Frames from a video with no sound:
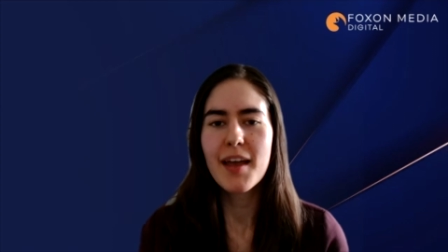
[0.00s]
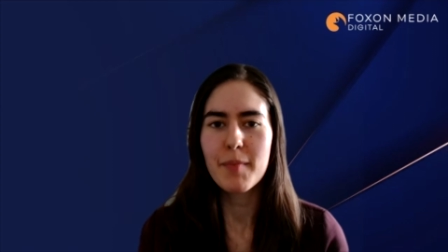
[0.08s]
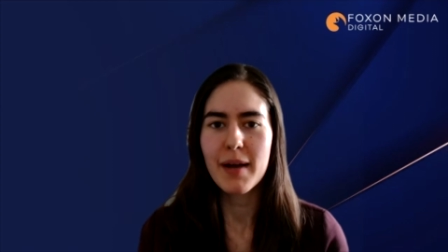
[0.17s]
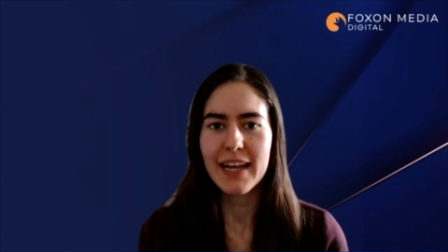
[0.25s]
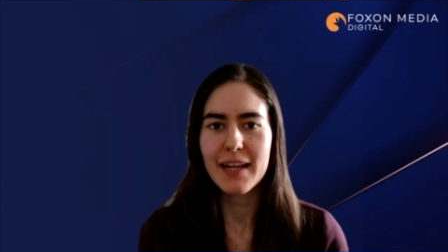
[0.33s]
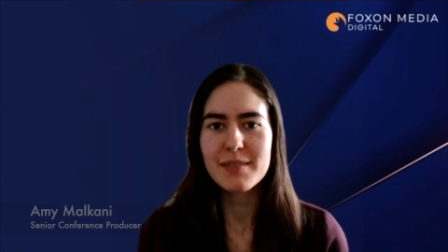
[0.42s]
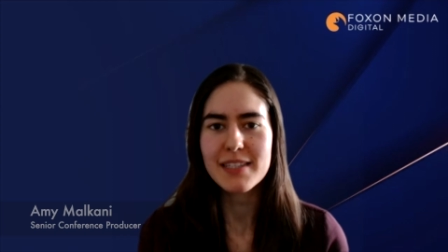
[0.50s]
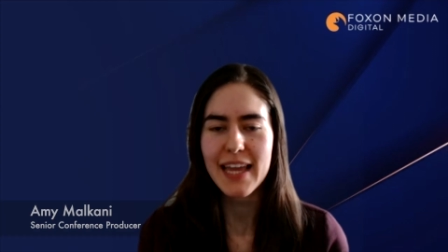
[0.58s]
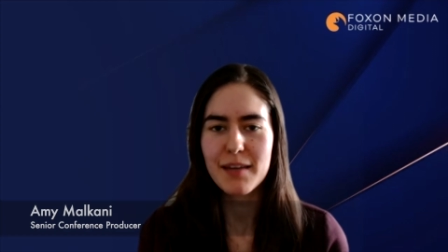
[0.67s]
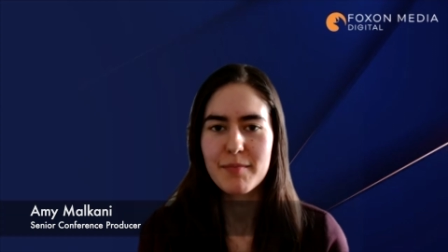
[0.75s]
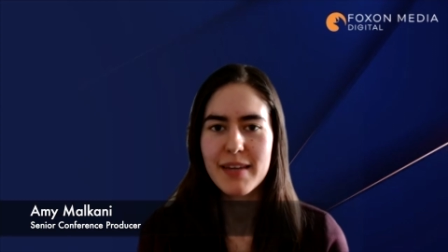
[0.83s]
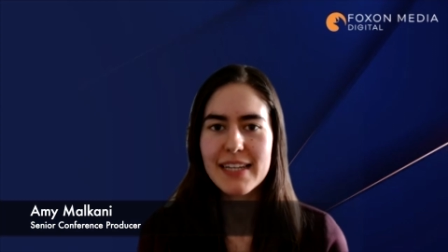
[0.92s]
My name's
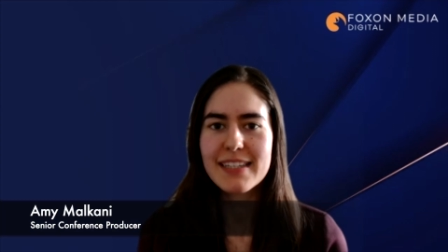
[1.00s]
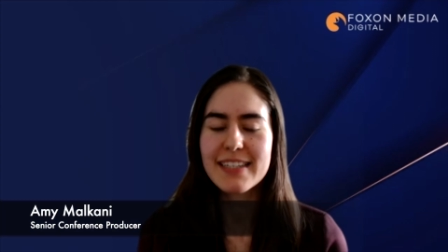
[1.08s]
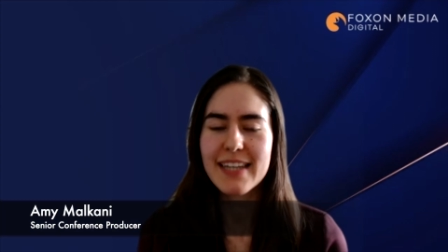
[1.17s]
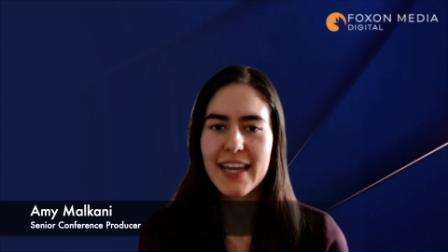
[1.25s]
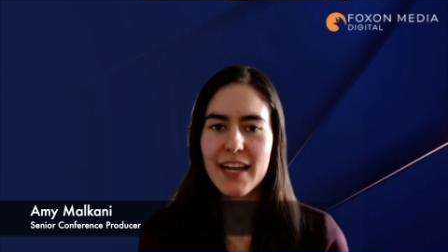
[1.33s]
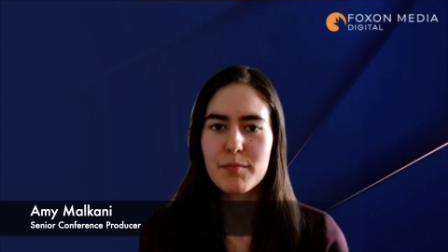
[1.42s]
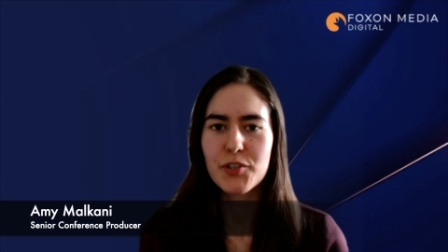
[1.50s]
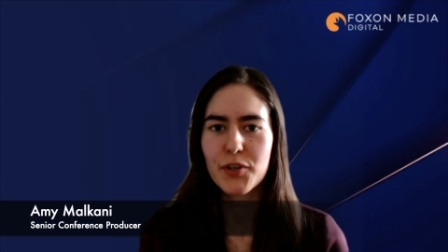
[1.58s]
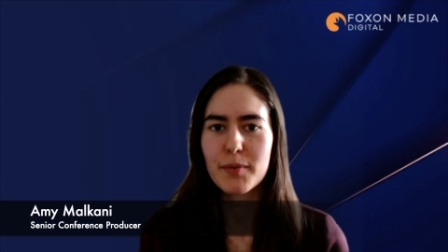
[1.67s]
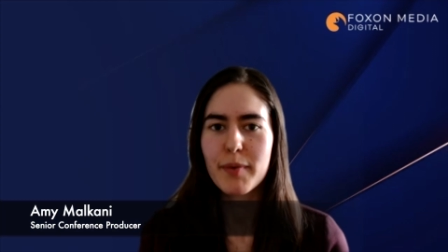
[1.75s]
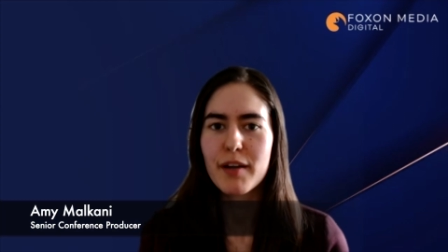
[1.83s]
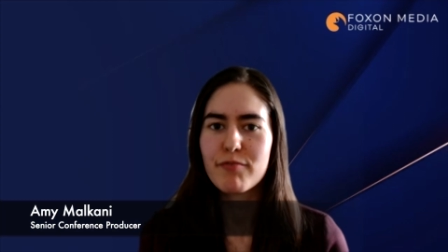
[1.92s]
Amy, and today I'm
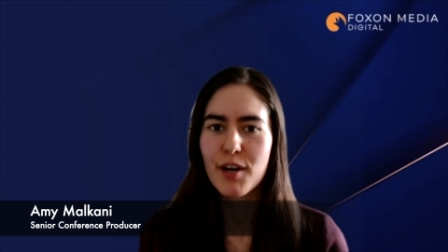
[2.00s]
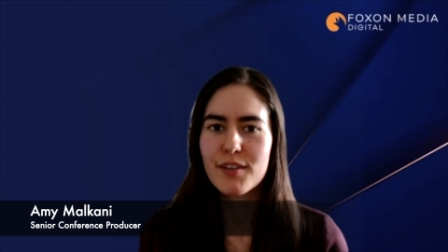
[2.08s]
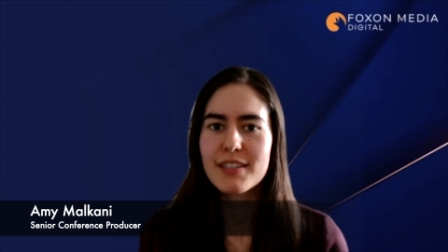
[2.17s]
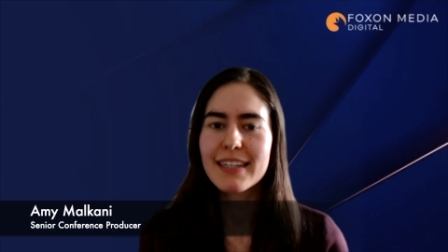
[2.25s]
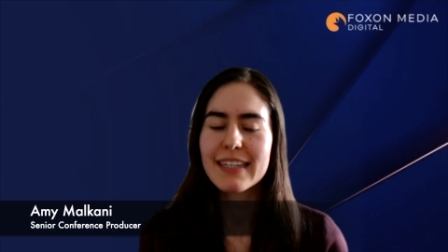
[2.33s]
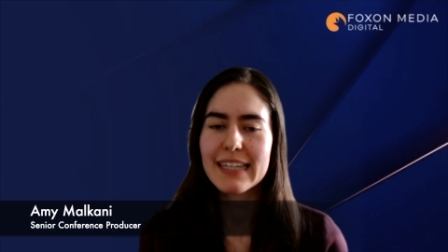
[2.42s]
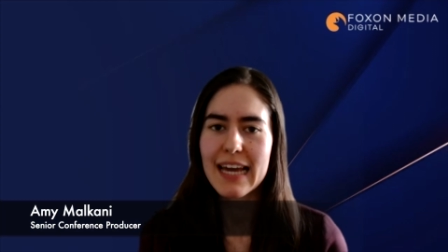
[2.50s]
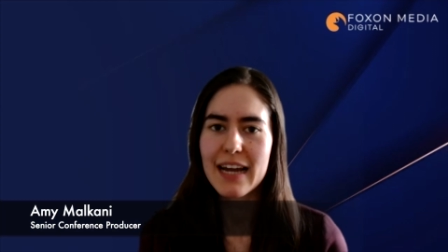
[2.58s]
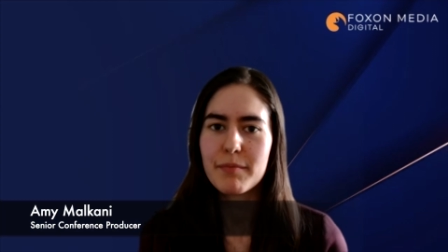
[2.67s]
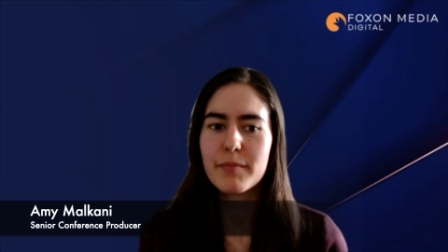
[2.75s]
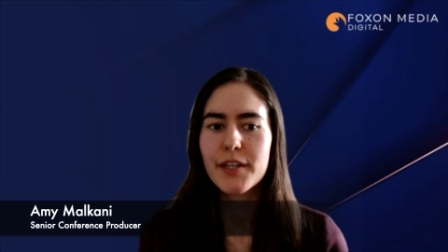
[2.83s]
joined by Rosanne Lam,